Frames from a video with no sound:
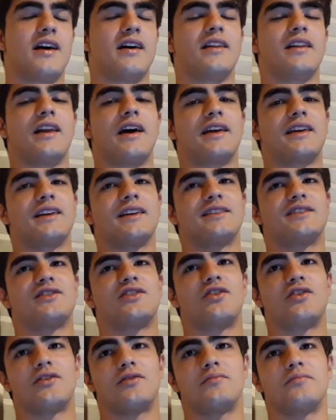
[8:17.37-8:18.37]
like a
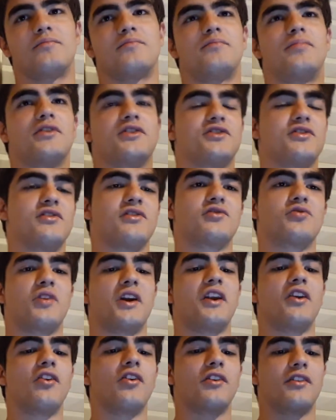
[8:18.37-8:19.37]
certain personal
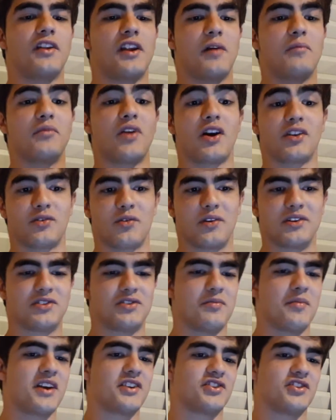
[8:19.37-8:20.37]
trainer that I'm not going
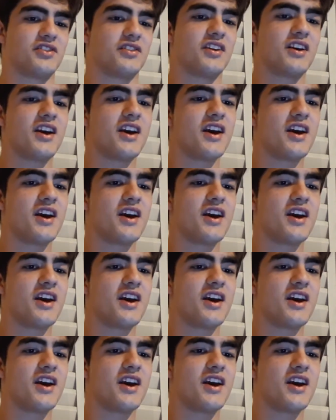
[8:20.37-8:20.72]
to mention.